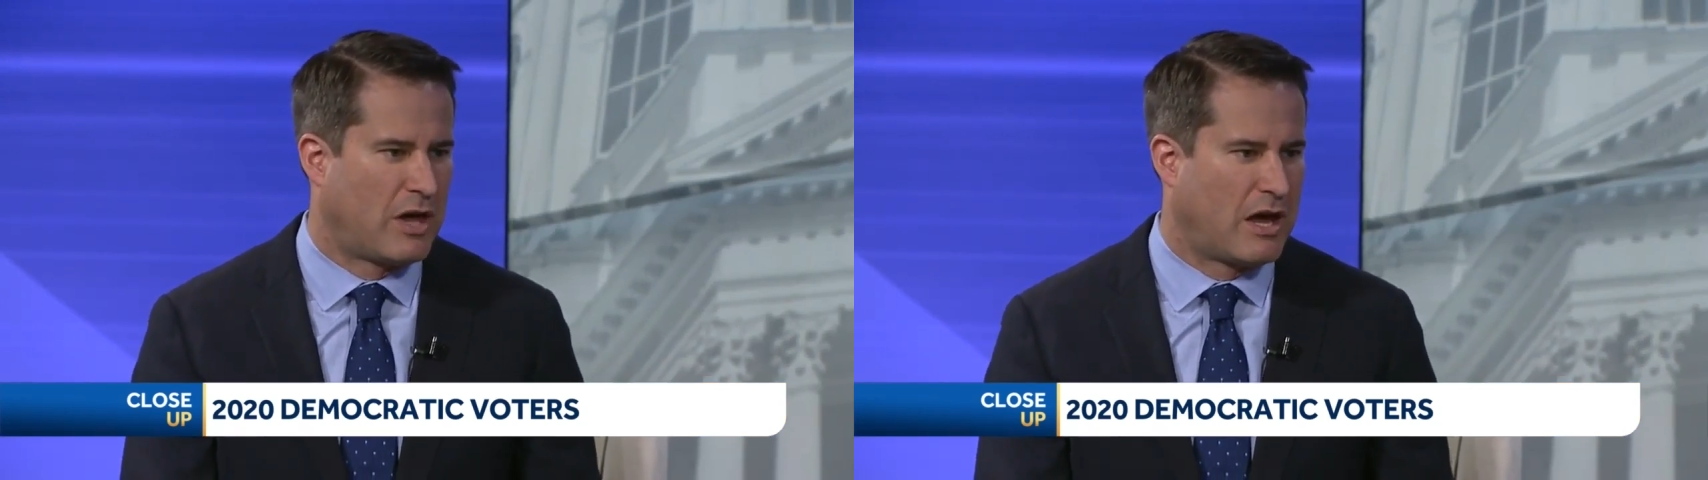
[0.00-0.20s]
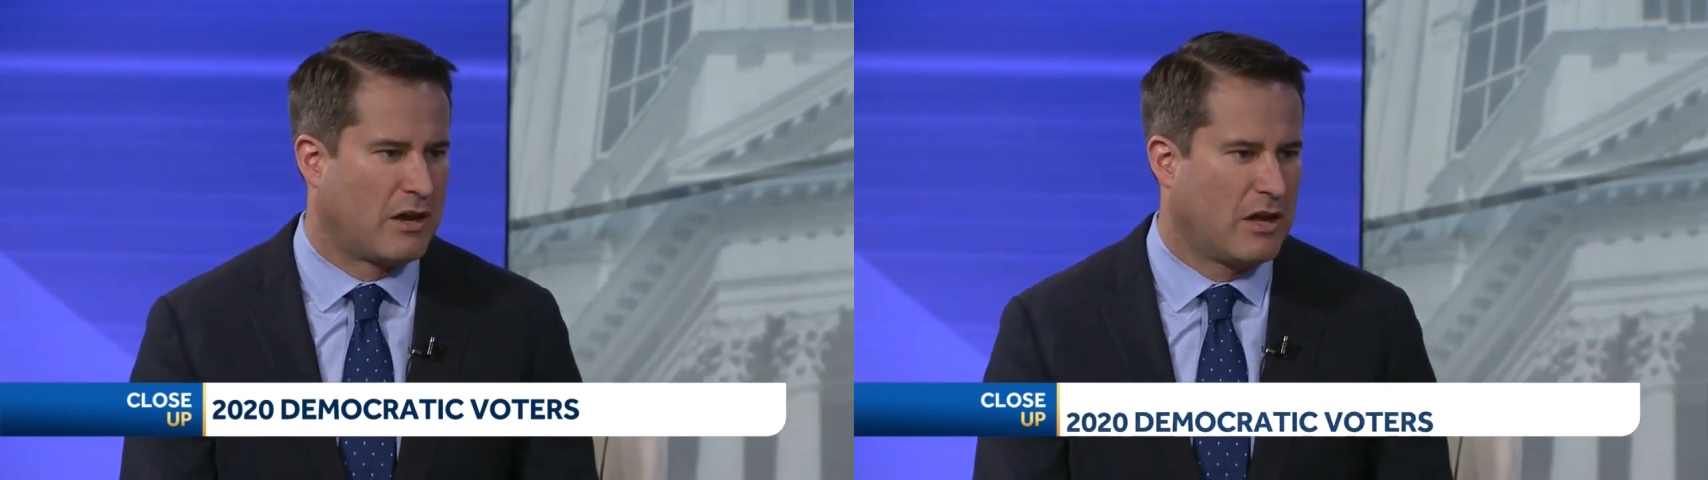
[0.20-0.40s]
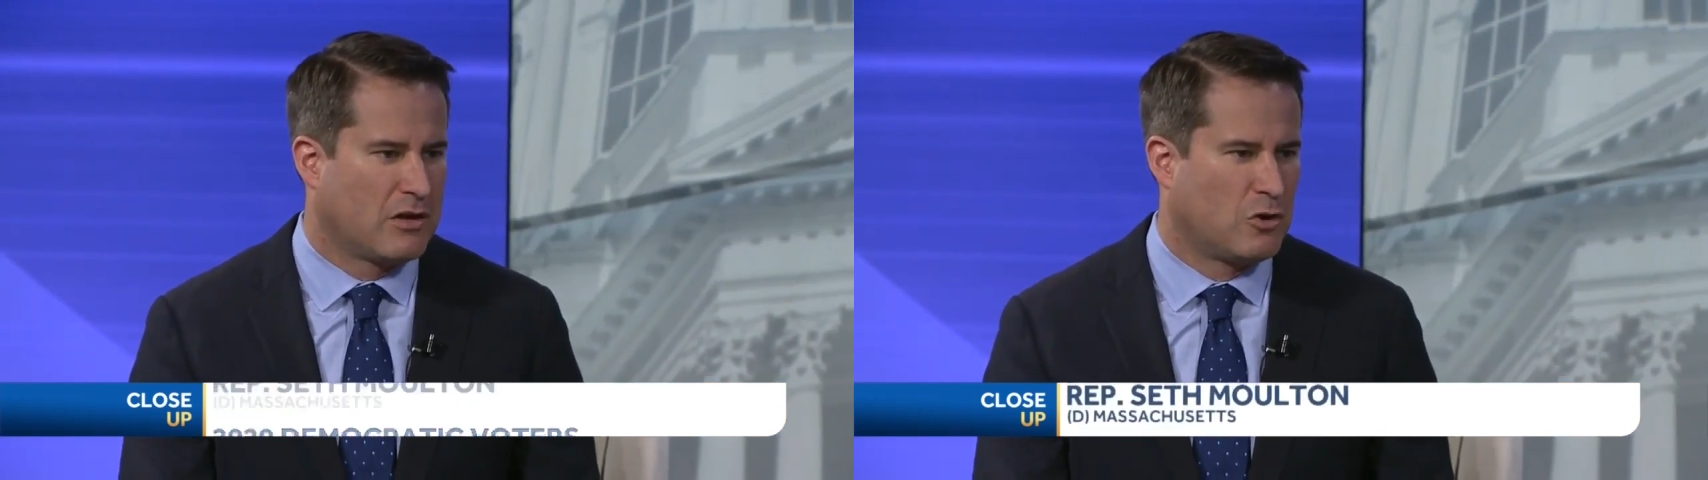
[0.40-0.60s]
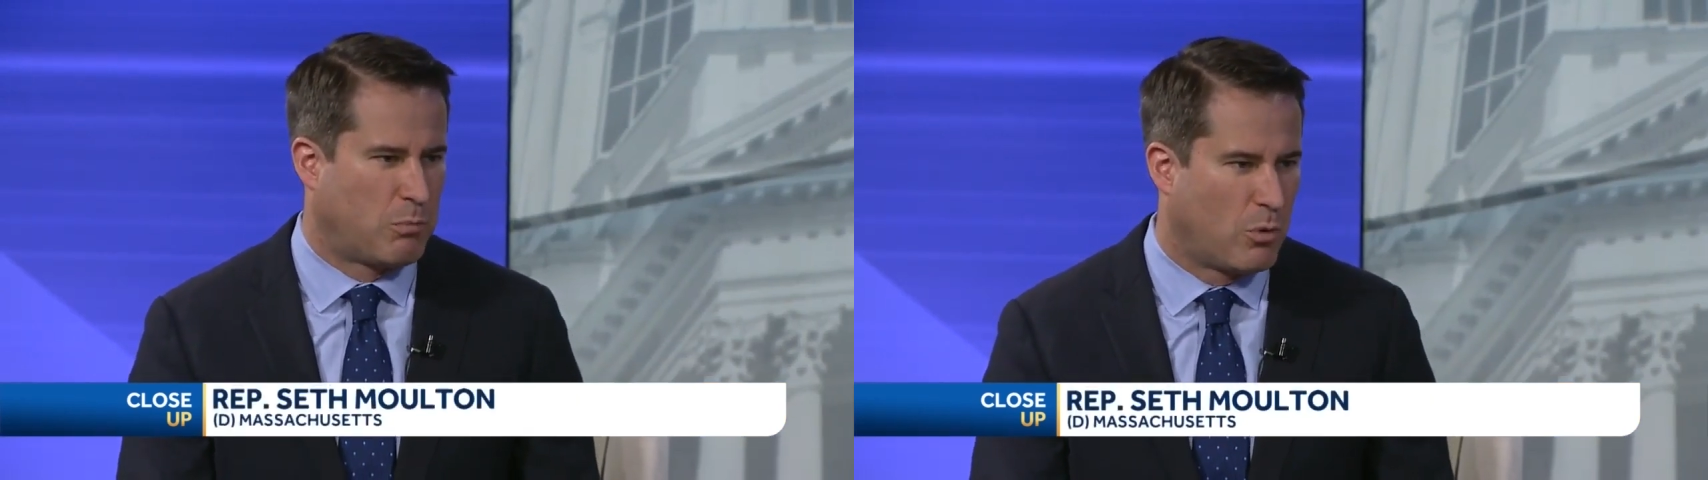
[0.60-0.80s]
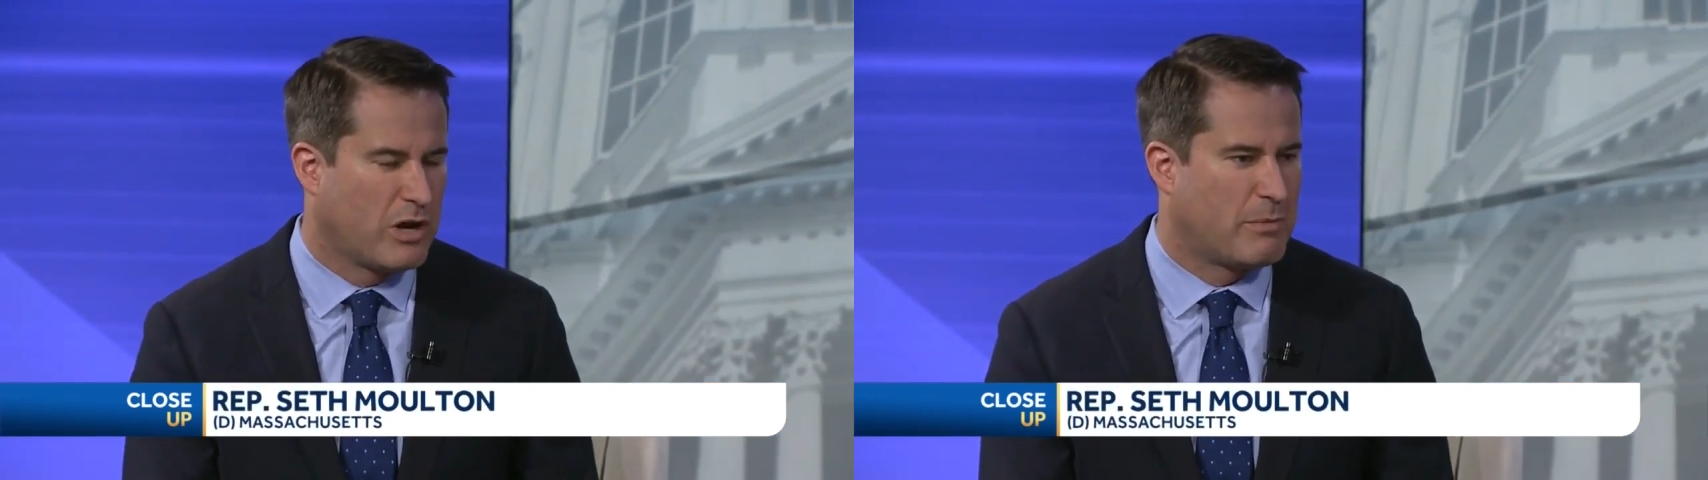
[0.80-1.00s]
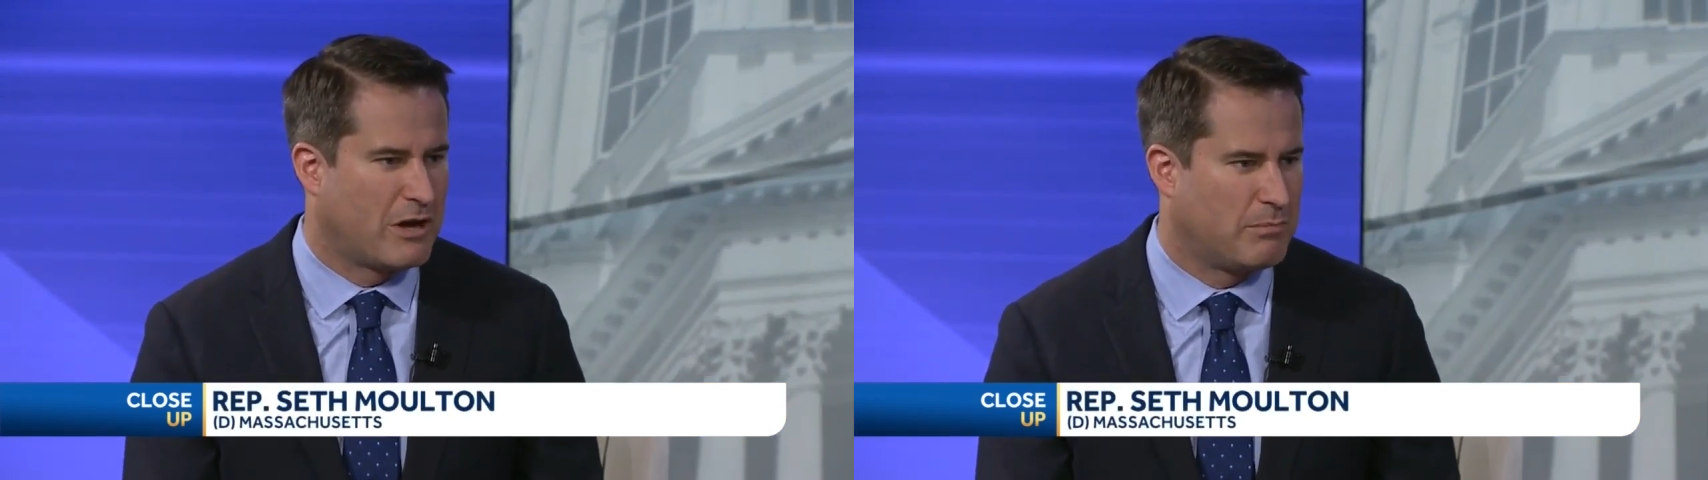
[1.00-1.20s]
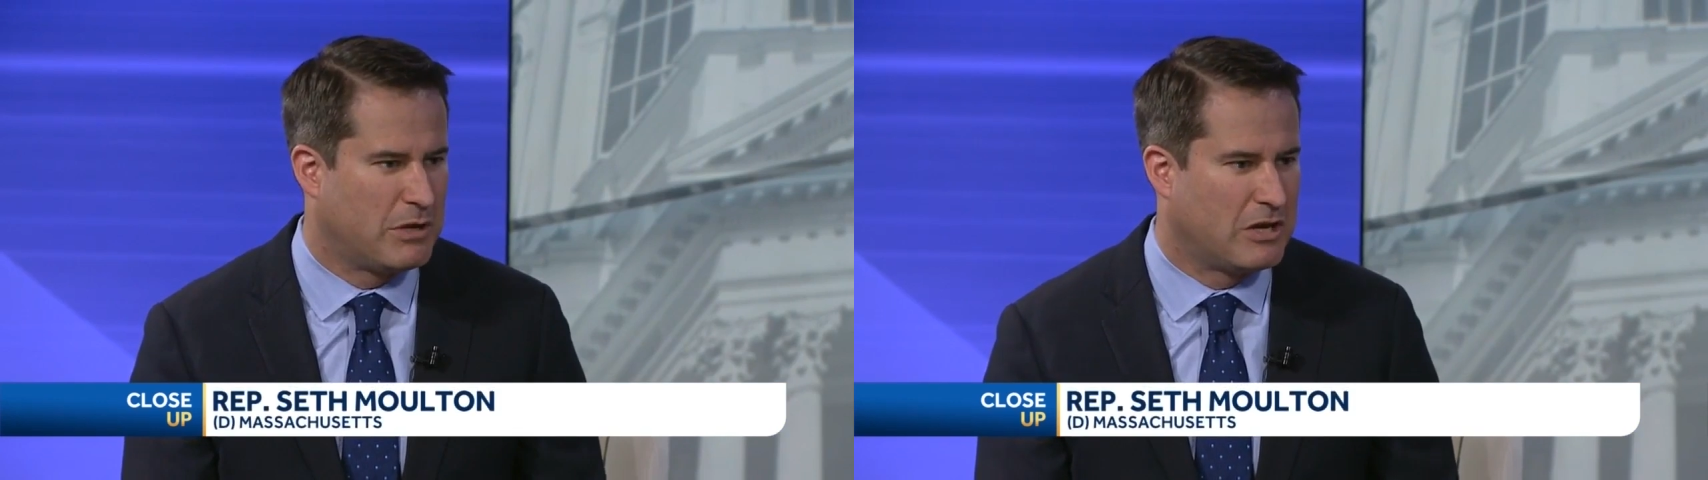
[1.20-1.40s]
that your point about it